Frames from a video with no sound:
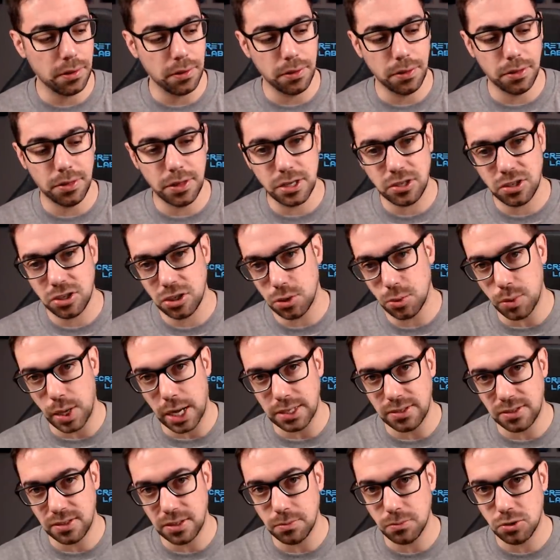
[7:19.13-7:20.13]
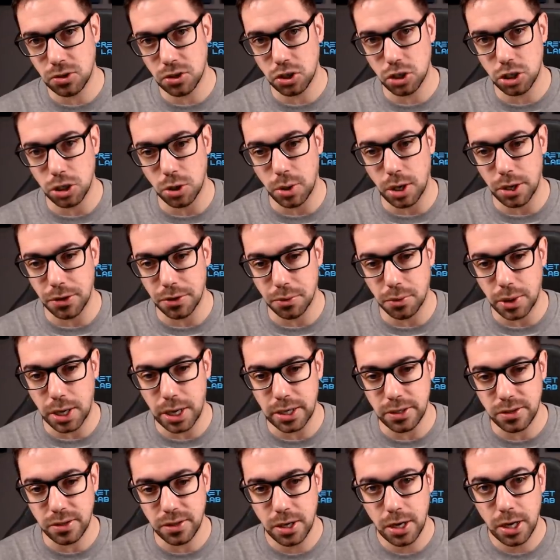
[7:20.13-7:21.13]
This UI seems to show
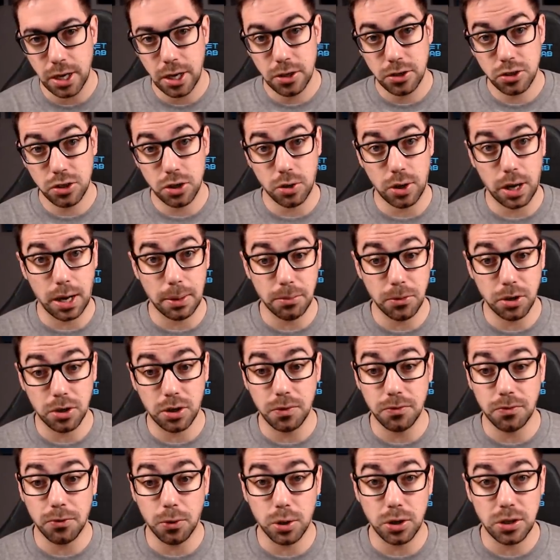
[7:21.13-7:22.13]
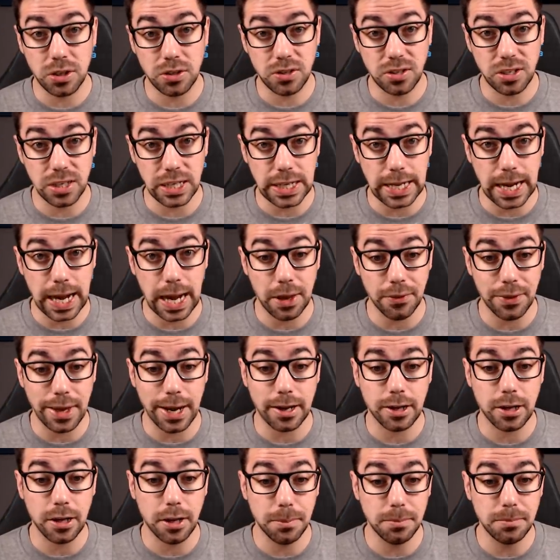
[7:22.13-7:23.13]
otherwise, so I'm looking forward to seeing how
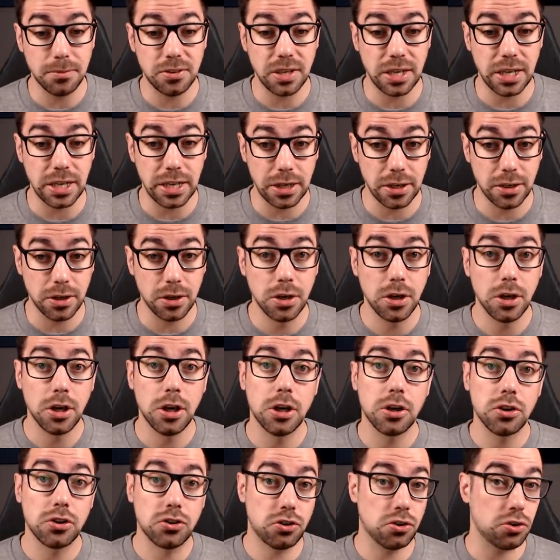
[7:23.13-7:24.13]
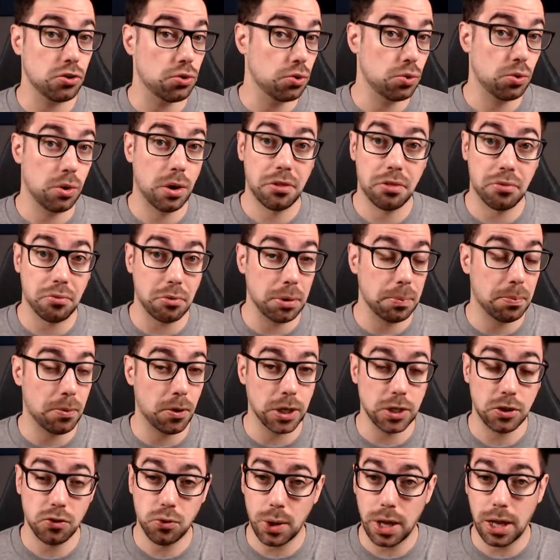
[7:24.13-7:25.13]
that comes in to
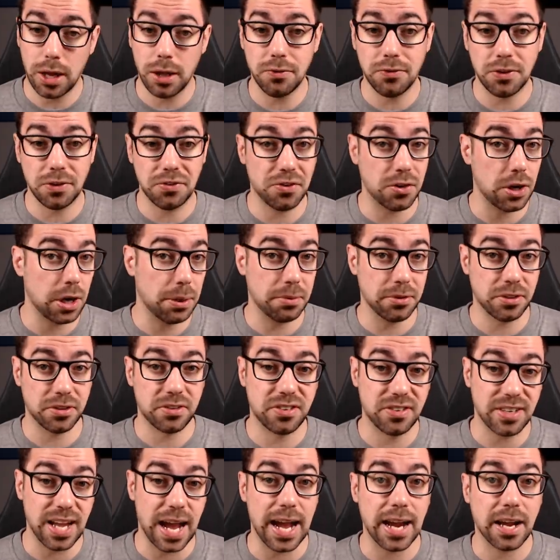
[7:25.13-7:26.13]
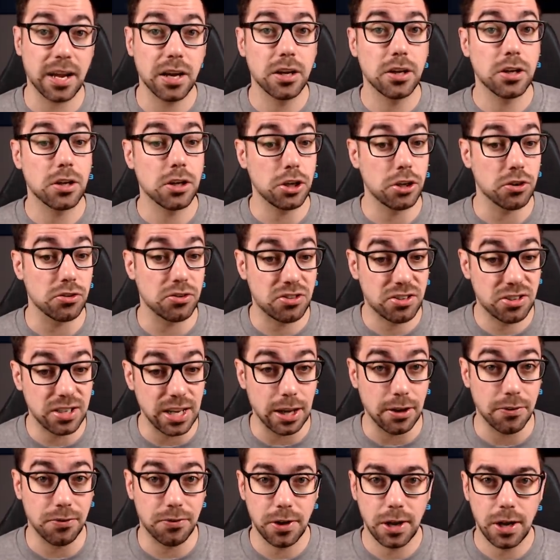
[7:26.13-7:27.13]
3.12 if you're able to stack
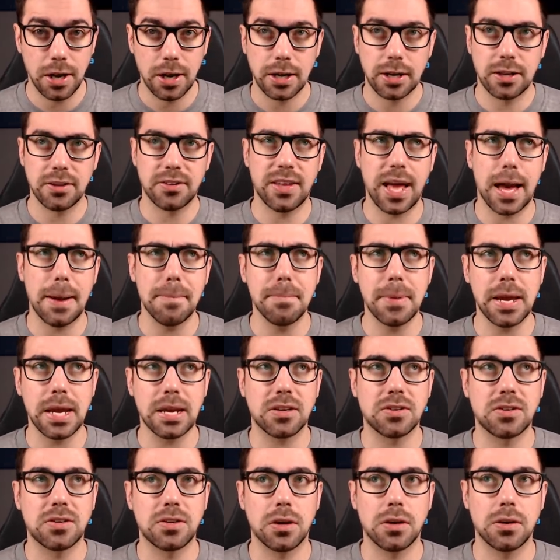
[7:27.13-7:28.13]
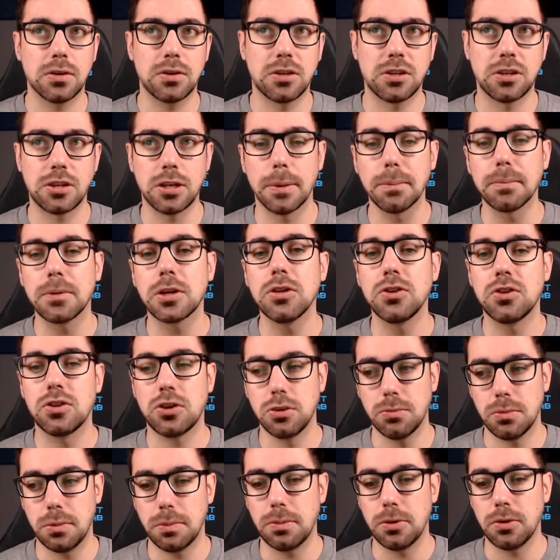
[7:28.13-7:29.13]
yourself because that makes some
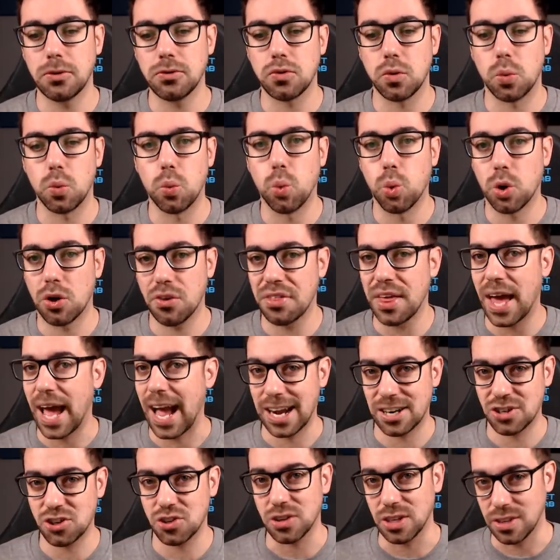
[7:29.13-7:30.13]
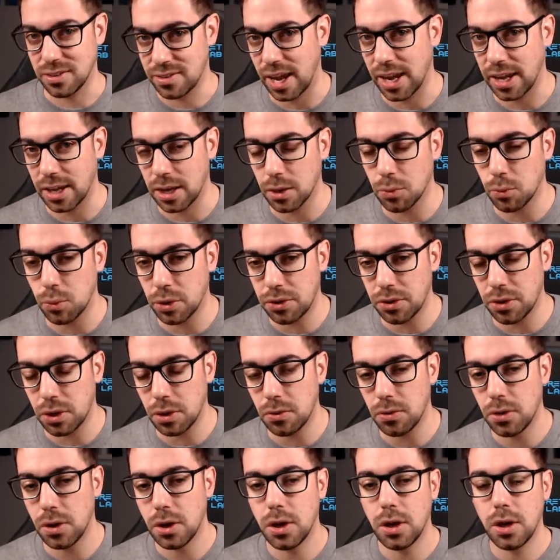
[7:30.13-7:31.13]
consumables worth actually taking with
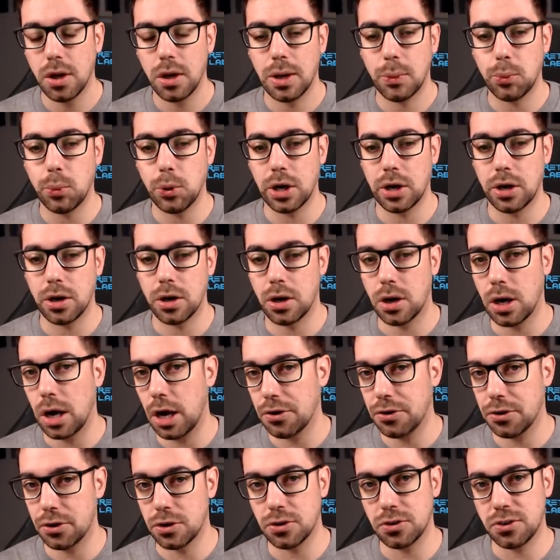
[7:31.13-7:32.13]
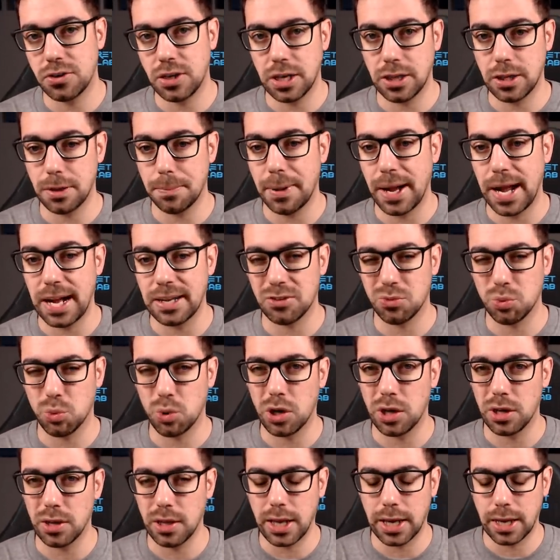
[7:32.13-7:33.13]
you where others in the past
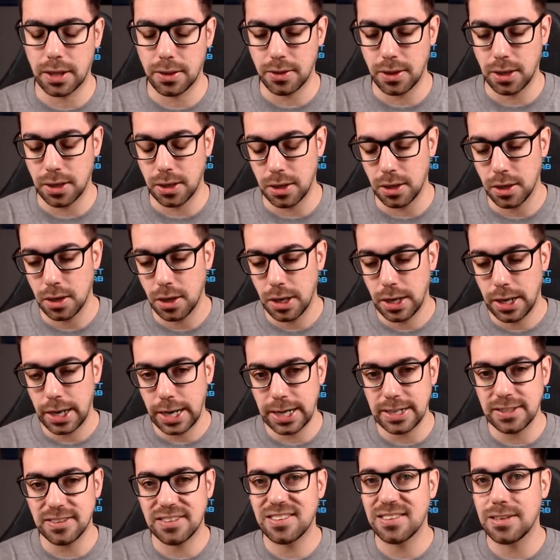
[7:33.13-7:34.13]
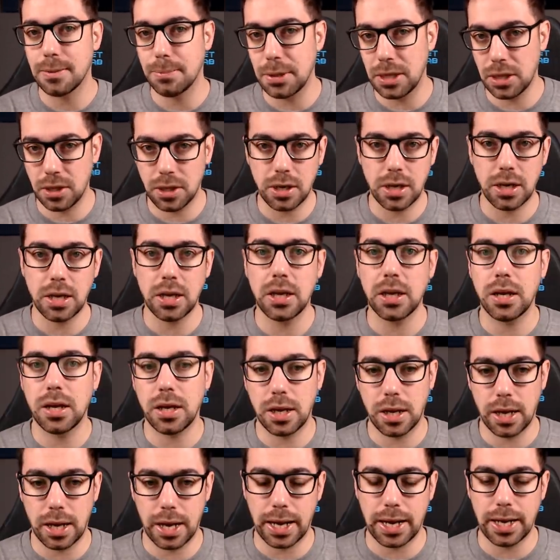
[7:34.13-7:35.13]
weren't like the
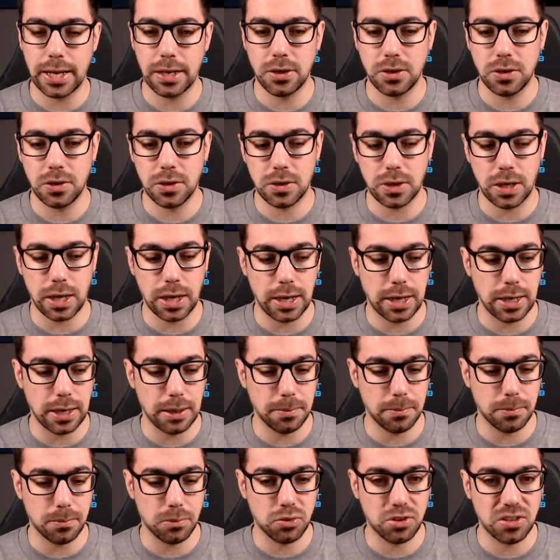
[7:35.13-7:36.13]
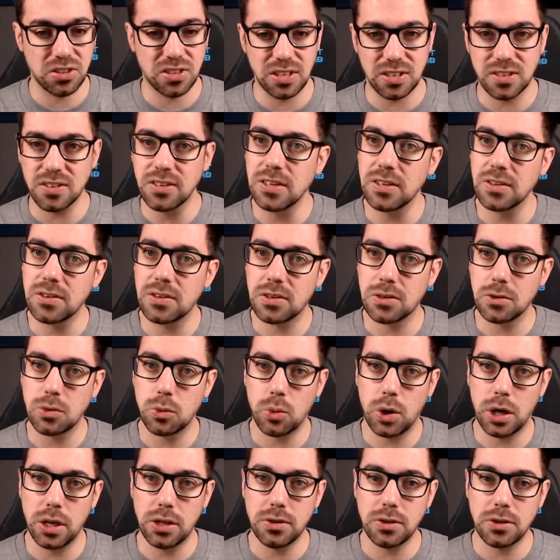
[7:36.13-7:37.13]
instability and um, resistance
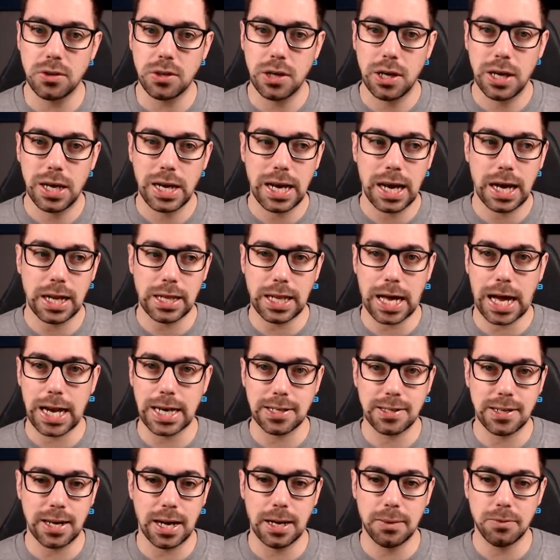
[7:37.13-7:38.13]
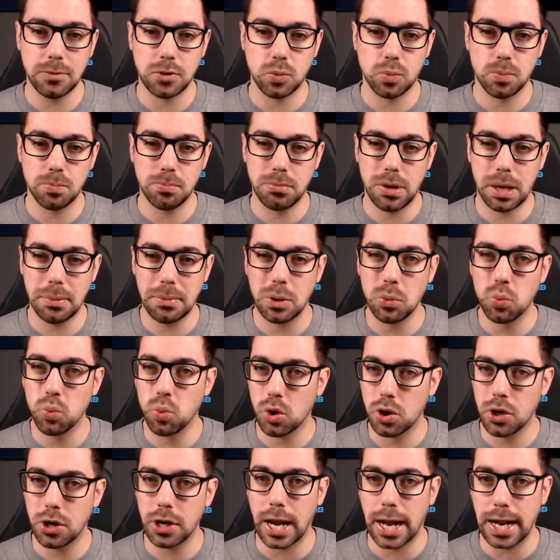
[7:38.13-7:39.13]
ones a lot of times maybe
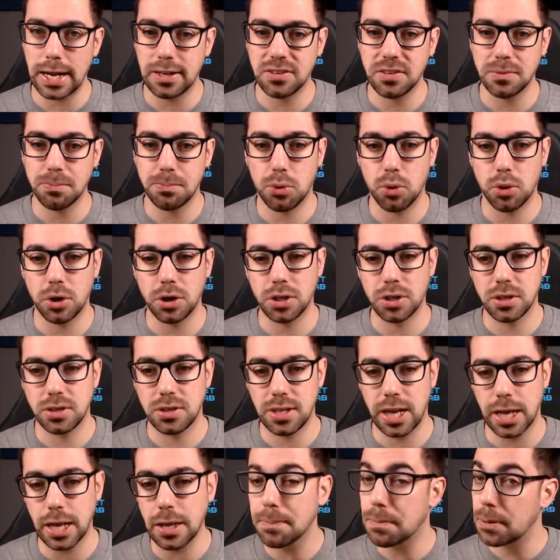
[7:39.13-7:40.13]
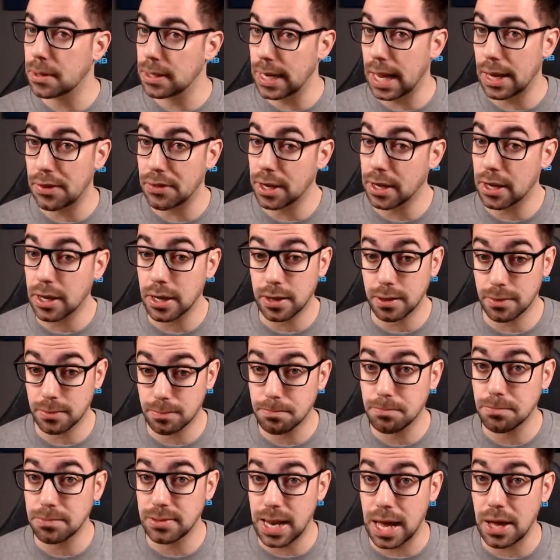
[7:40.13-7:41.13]
weren't as important to take but now they can
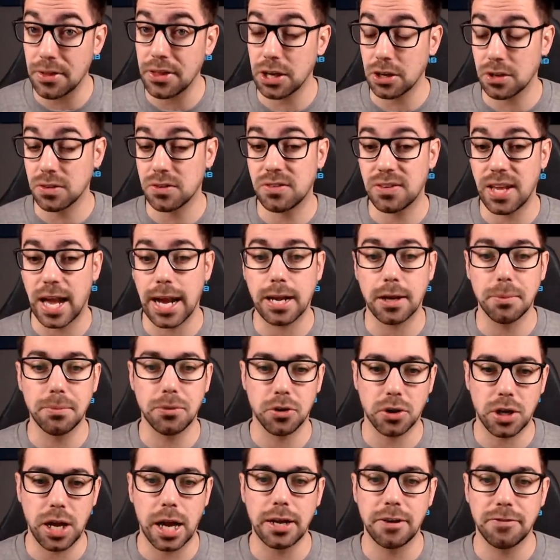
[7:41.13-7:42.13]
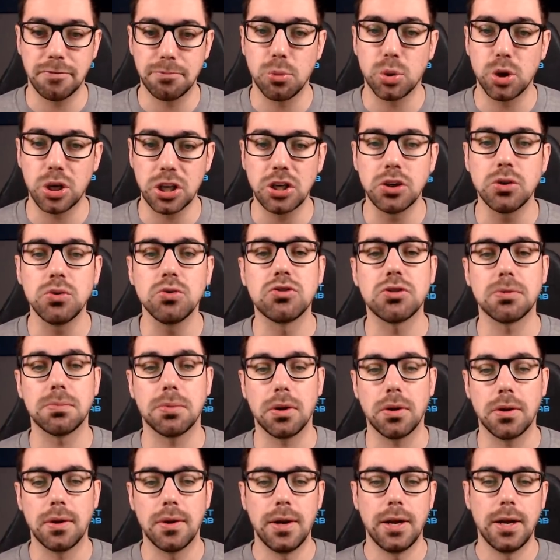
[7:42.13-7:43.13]
now that you can stack them they're kind of more
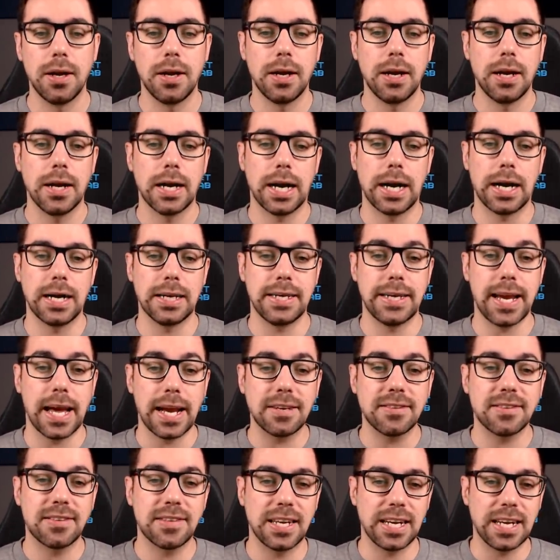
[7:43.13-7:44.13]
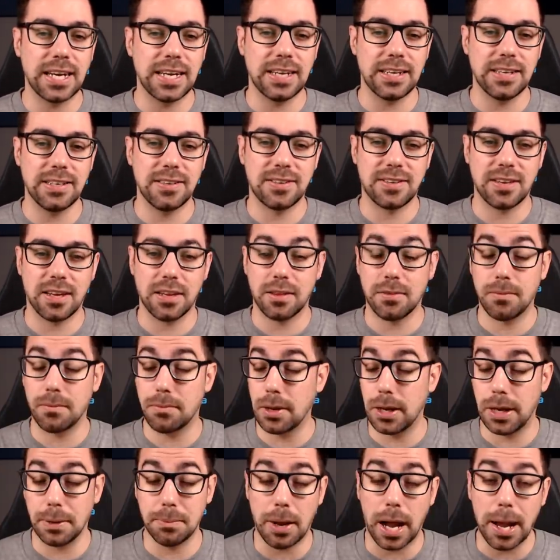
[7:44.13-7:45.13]
usable uh, next is
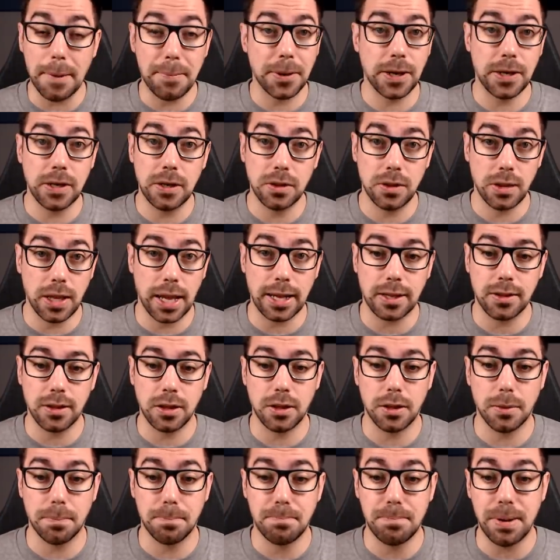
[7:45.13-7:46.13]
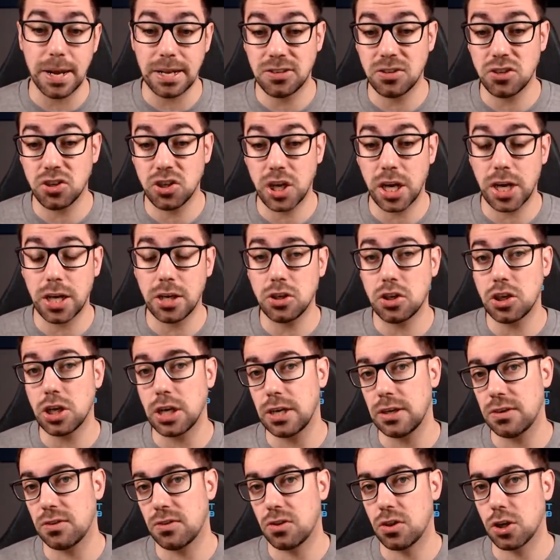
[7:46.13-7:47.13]
in my opinion likely the best change
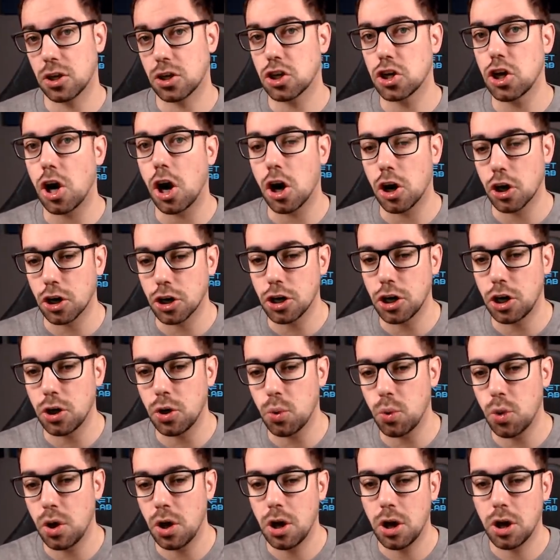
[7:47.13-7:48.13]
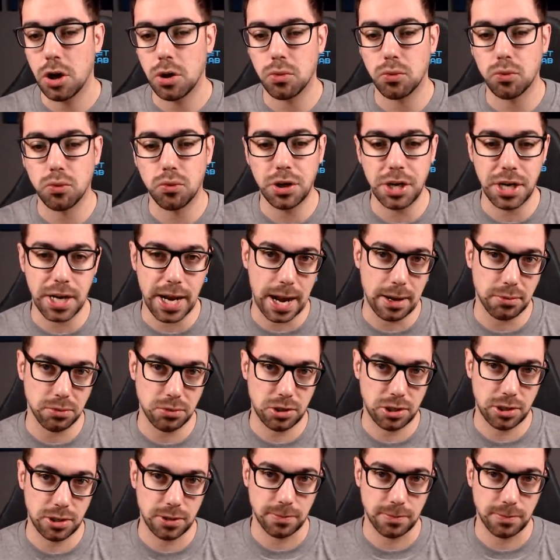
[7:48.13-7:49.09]
is the cargo readout